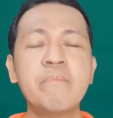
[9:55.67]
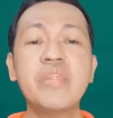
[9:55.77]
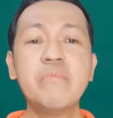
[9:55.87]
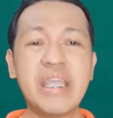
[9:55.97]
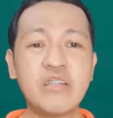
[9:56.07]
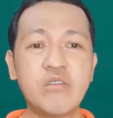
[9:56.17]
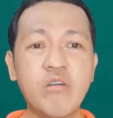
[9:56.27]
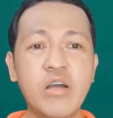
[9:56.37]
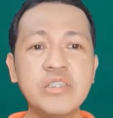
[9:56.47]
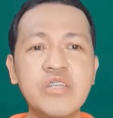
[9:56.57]
The main
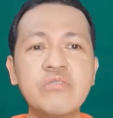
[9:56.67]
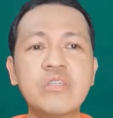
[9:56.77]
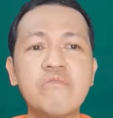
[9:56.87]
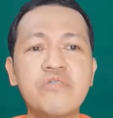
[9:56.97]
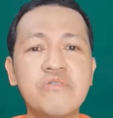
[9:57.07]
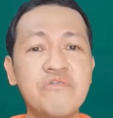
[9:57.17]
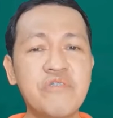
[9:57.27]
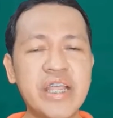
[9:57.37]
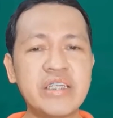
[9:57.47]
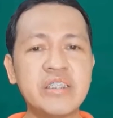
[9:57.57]
clause used the verb
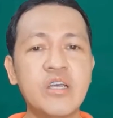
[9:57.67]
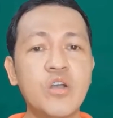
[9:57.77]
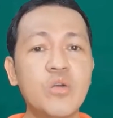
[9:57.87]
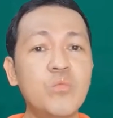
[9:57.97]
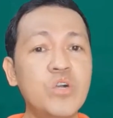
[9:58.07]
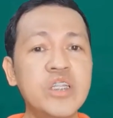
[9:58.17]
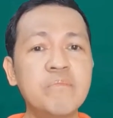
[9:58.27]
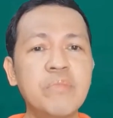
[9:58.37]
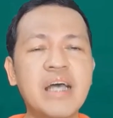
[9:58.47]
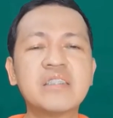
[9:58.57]
phrase
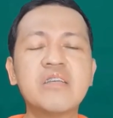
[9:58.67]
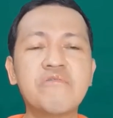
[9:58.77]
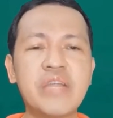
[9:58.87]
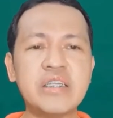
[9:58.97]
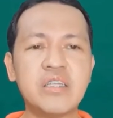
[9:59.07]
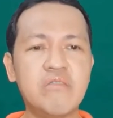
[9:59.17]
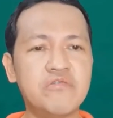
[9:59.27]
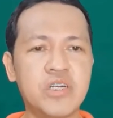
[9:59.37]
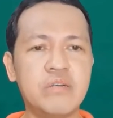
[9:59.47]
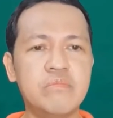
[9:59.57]
would plus the phrasal
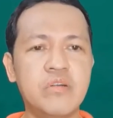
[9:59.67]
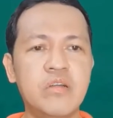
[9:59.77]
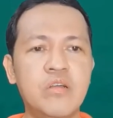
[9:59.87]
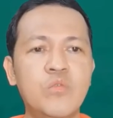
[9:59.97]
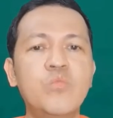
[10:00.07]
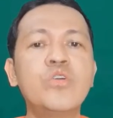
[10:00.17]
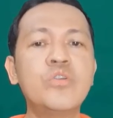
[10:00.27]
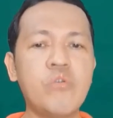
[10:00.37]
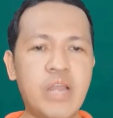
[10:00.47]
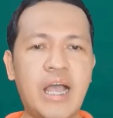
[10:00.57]
verb,
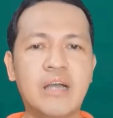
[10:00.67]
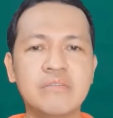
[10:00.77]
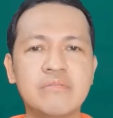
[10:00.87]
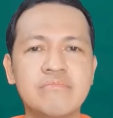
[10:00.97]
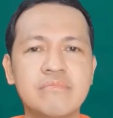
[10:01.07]
would rule out.